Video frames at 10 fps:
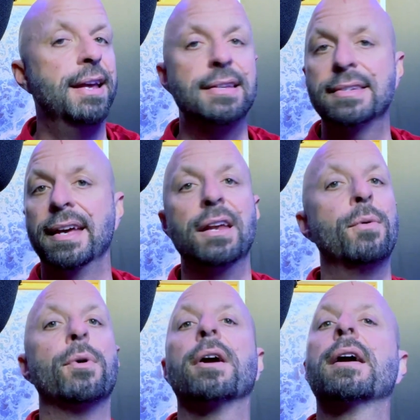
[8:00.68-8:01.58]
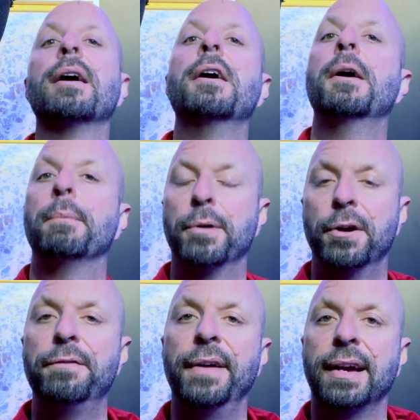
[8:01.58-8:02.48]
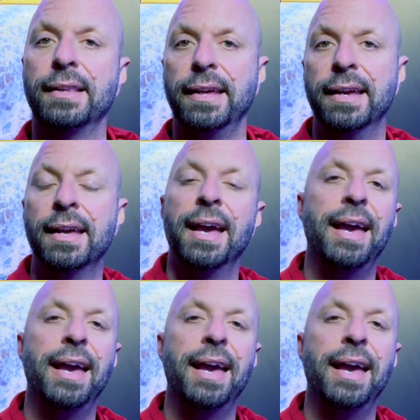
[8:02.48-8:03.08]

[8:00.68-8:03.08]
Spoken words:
It's going to work perfectly.